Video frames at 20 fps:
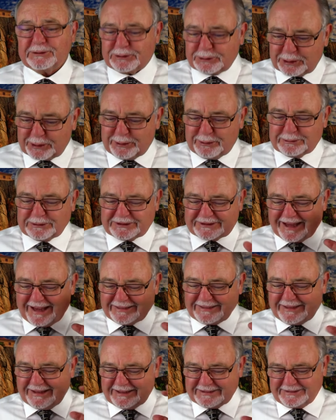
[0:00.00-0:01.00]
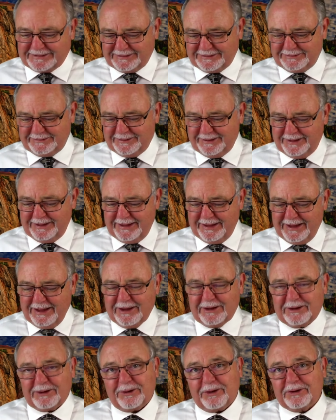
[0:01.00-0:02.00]
Jews, get this.
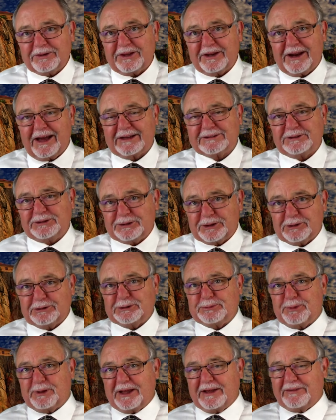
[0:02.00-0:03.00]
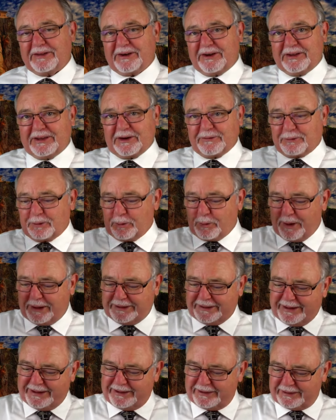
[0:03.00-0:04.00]
Orthodox Jews believe they're in there for 1
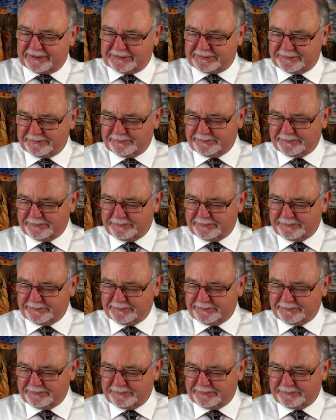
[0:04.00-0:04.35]
year.